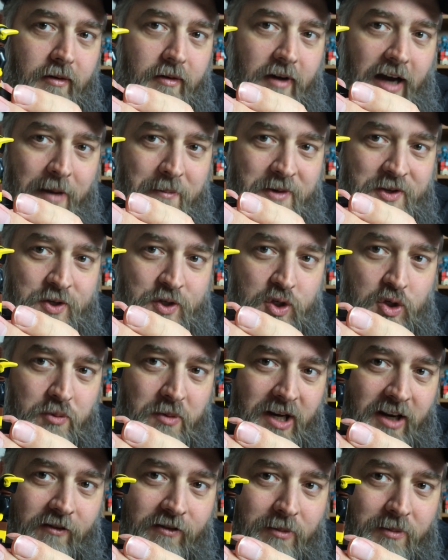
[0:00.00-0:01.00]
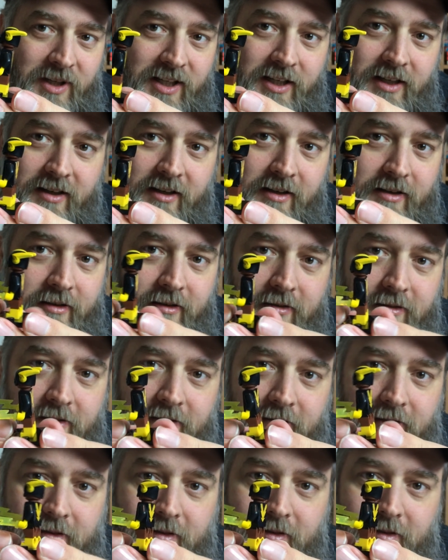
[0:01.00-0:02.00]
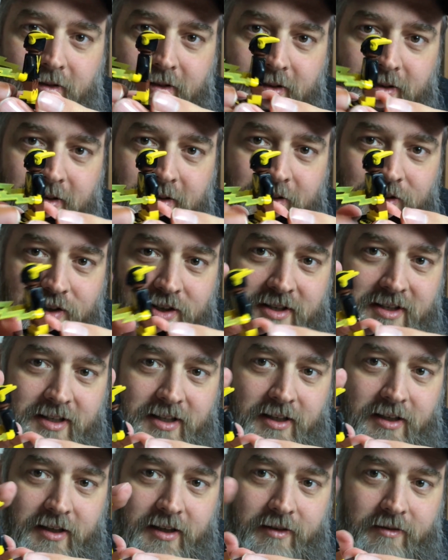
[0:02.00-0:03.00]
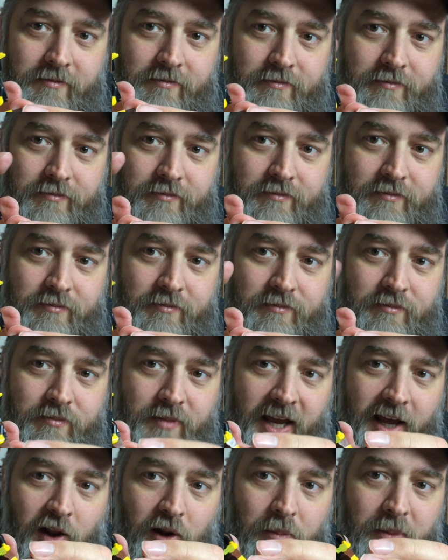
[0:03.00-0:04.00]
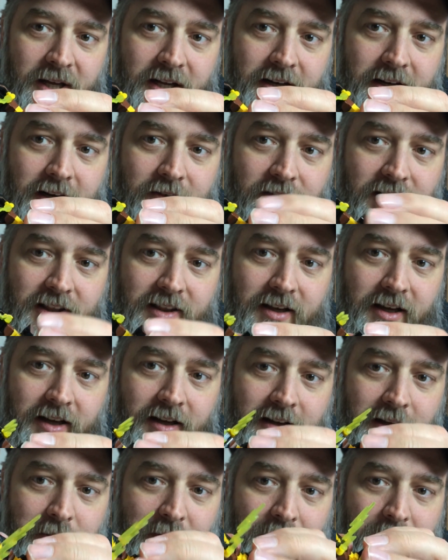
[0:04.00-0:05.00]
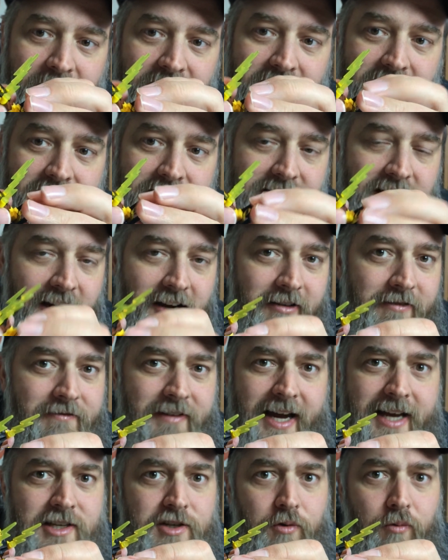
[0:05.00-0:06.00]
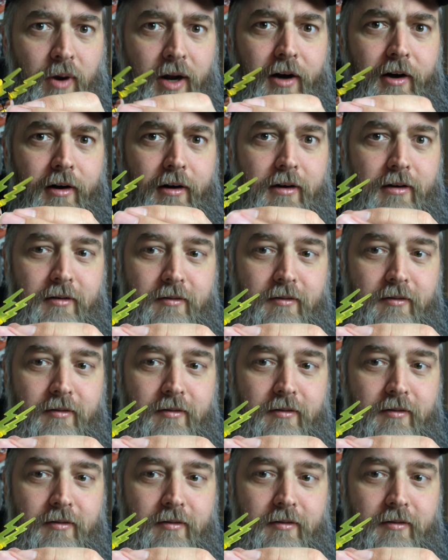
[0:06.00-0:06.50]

I'm assuming from the just the helmet and everything that maybe he's like a fast runner